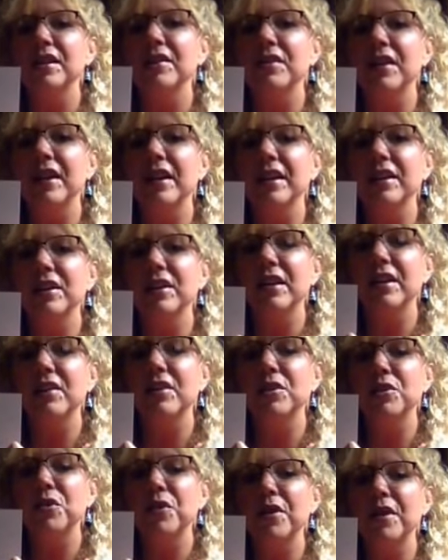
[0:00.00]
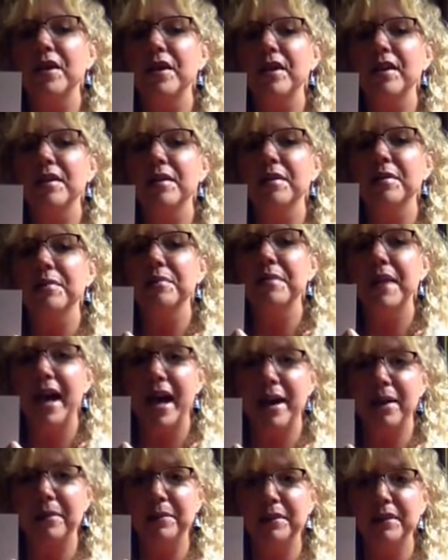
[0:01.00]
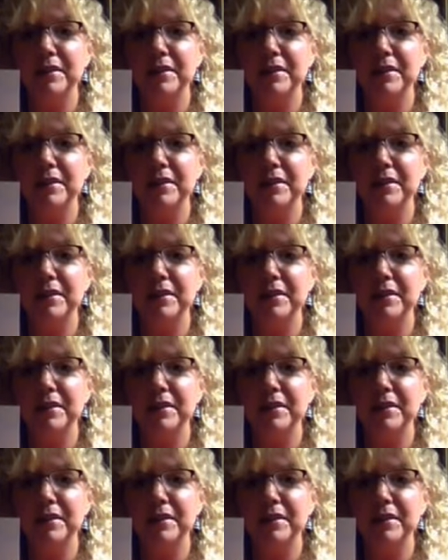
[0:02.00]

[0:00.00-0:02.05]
writing territory maps.